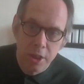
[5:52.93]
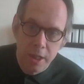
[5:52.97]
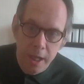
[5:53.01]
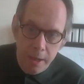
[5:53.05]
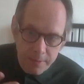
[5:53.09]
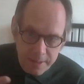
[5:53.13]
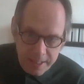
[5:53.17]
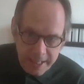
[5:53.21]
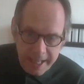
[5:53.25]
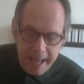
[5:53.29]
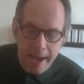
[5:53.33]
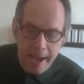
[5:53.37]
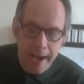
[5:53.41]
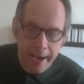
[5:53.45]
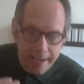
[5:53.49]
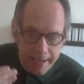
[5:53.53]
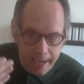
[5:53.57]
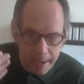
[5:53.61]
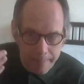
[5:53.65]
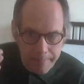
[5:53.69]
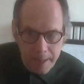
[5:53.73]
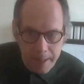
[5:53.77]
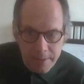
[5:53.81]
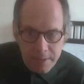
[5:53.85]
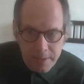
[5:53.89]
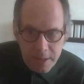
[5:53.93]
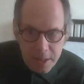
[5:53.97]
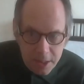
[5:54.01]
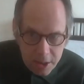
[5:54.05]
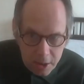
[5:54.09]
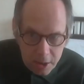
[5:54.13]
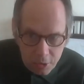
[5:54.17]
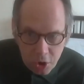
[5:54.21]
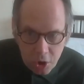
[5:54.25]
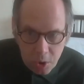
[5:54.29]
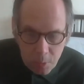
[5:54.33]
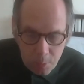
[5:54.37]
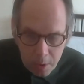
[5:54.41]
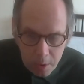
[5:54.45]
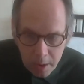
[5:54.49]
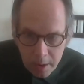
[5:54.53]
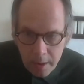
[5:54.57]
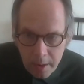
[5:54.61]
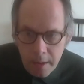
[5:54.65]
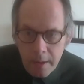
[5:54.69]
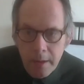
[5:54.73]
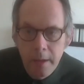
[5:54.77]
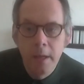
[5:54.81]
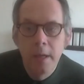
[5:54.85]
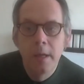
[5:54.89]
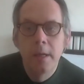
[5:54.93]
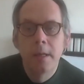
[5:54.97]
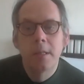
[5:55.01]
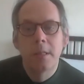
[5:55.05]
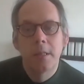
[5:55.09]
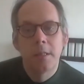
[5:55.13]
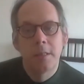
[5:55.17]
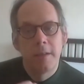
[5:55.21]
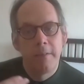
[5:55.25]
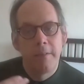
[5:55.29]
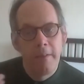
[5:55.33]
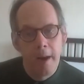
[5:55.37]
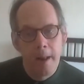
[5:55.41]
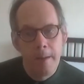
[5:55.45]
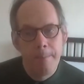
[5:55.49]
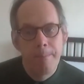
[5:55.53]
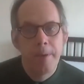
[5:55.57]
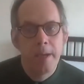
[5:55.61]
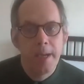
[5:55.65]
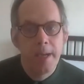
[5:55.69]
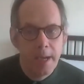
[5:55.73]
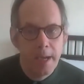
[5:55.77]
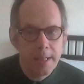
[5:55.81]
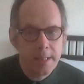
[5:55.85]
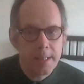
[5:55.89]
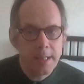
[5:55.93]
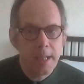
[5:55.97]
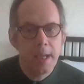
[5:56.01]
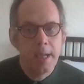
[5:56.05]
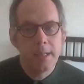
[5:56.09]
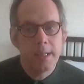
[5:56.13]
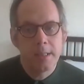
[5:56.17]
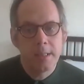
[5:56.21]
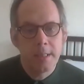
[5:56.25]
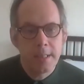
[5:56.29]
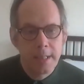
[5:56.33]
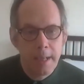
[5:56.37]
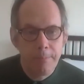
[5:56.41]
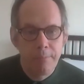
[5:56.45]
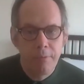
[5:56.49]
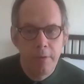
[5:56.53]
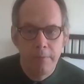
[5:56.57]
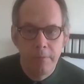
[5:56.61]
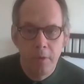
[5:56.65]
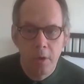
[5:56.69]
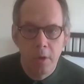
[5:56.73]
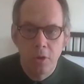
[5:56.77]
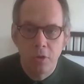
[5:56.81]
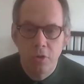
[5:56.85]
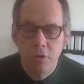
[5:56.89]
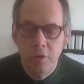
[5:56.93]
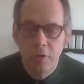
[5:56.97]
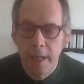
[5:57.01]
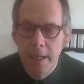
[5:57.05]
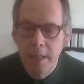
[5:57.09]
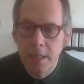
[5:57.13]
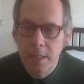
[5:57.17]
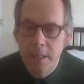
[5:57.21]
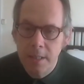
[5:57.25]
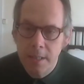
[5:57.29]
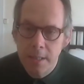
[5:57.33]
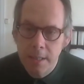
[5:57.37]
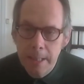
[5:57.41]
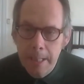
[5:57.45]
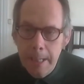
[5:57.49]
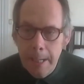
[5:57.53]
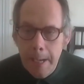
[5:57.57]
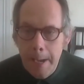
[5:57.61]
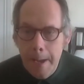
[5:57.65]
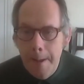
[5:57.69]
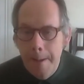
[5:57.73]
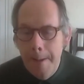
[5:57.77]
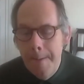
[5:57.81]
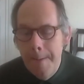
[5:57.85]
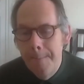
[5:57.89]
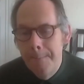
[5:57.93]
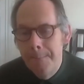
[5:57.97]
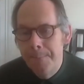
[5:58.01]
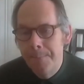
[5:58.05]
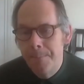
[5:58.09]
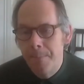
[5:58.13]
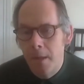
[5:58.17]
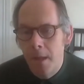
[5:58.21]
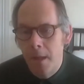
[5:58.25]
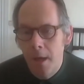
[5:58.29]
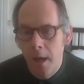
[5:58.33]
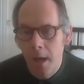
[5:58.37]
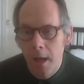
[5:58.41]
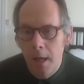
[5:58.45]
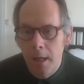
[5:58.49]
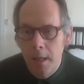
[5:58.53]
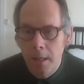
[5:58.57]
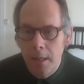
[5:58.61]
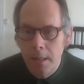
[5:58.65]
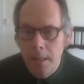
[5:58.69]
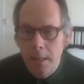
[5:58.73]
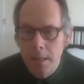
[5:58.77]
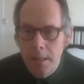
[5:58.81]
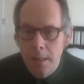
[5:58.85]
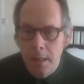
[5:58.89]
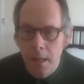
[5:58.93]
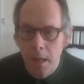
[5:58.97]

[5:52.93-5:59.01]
I came there as a social worker to develop it as a separate voluntary agency, and